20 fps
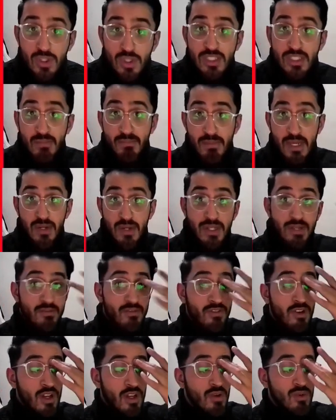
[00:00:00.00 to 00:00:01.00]
The Miriam
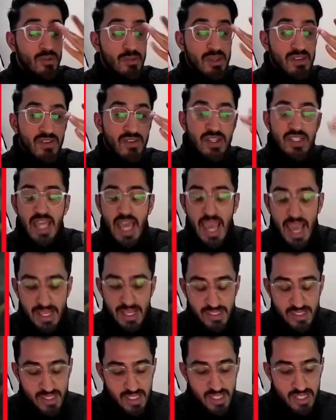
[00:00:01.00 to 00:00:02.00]
full art would be
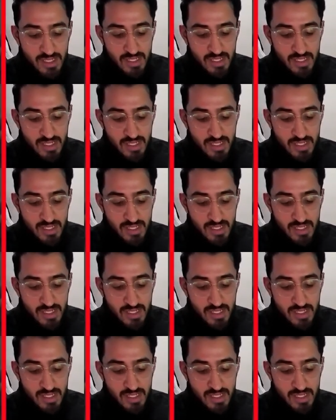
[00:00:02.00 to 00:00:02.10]
fantastic.